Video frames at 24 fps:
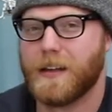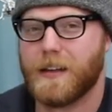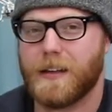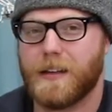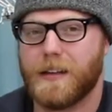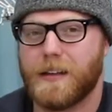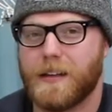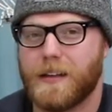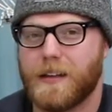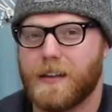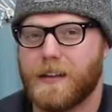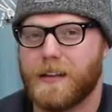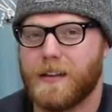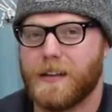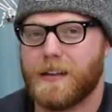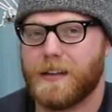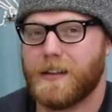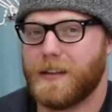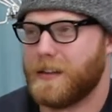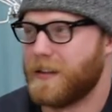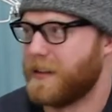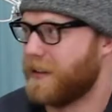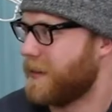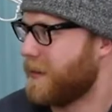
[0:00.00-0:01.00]

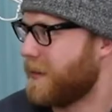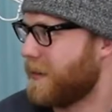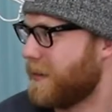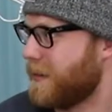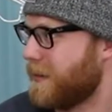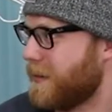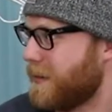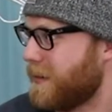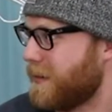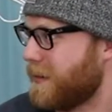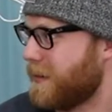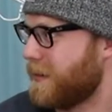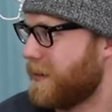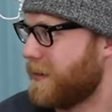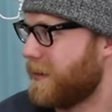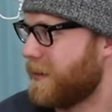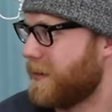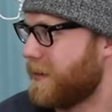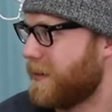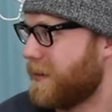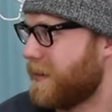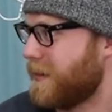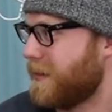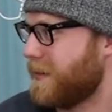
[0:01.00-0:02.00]

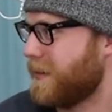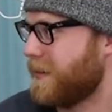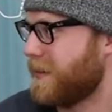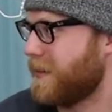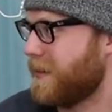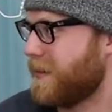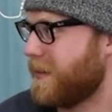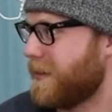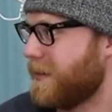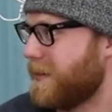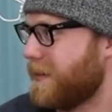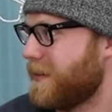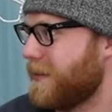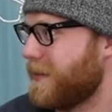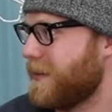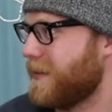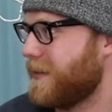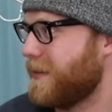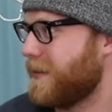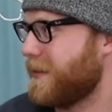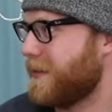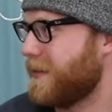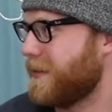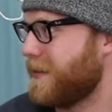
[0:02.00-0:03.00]

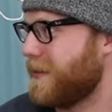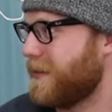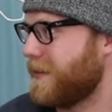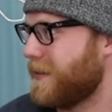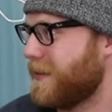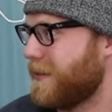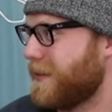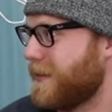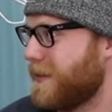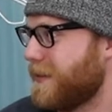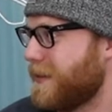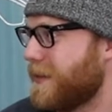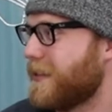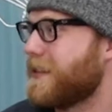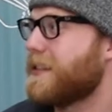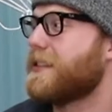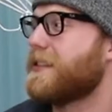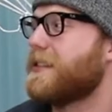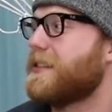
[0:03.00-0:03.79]
(silent)